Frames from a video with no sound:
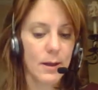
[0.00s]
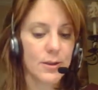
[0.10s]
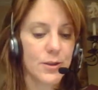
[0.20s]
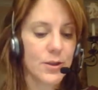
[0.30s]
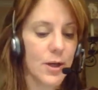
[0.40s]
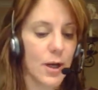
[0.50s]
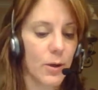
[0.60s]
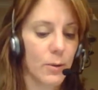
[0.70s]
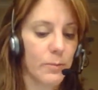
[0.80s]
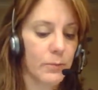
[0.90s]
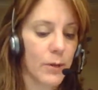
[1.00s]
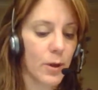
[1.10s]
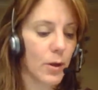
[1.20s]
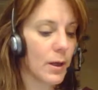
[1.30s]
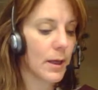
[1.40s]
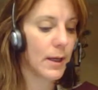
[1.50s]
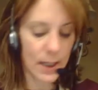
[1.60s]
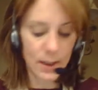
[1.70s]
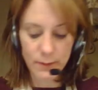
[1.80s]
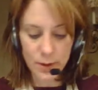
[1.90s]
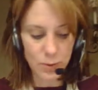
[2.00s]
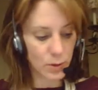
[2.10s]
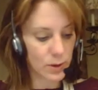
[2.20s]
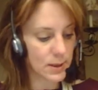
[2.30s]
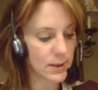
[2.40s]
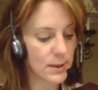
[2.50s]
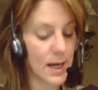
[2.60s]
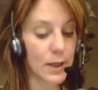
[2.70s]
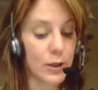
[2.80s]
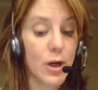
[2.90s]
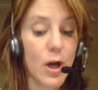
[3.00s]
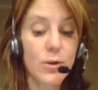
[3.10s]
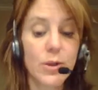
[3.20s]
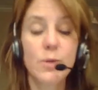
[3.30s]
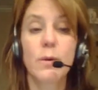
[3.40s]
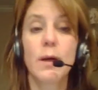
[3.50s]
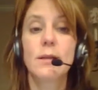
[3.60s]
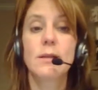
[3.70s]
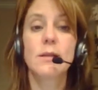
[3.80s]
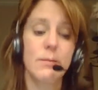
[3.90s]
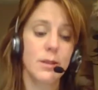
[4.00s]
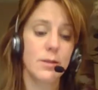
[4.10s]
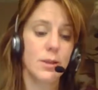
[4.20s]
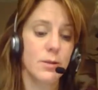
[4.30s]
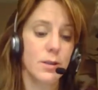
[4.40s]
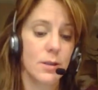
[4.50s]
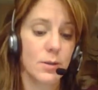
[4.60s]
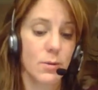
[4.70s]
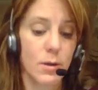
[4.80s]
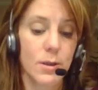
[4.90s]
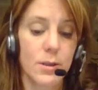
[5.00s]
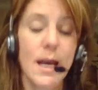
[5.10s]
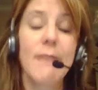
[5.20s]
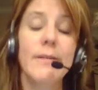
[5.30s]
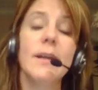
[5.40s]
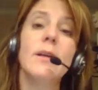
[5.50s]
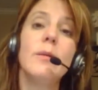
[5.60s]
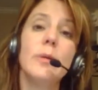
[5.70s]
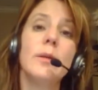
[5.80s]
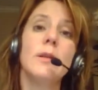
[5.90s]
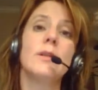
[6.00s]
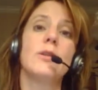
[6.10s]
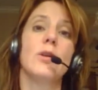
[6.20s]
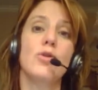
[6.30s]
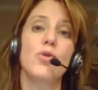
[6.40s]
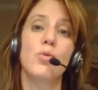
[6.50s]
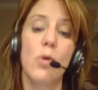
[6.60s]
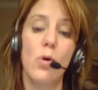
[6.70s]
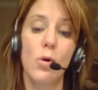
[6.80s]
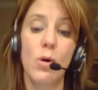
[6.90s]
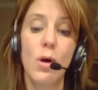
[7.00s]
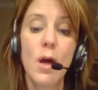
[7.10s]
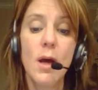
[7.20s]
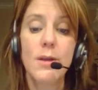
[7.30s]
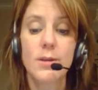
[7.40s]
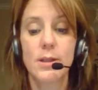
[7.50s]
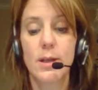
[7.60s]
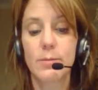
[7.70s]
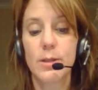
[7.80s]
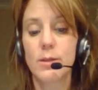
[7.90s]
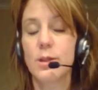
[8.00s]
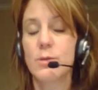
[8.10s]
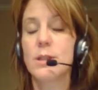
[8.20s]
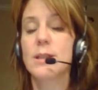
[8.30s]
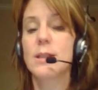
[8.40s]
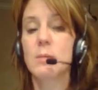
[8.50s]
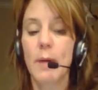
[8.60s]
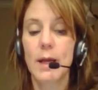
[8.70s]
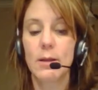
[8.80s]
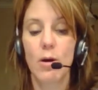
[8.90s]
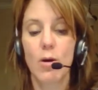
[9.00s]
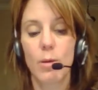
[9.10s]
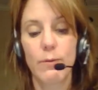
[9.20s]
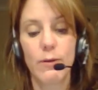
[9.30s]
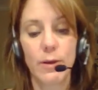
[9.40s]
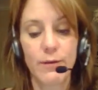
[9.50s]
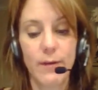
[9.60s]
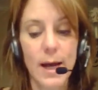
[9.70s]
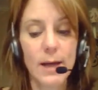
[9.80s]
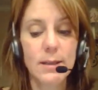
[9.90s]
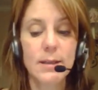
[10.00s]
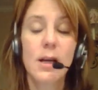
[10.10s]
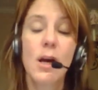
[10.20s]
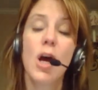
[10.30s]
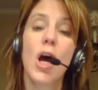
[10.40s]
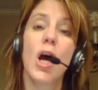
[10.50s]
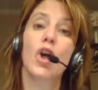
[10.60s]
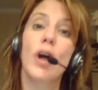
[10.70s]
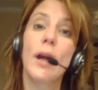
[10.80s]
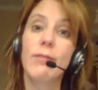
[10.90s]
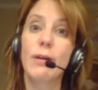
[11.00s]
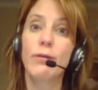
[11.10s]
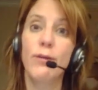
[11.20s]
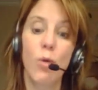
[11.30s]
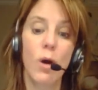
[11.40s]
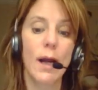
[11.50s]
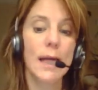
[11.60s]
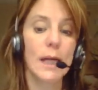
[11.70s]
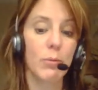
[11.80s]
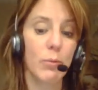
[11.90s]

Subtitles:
So individuals diagnosed with substance use disorders have an inability to control their substance use despite the harmful effects, a craving for and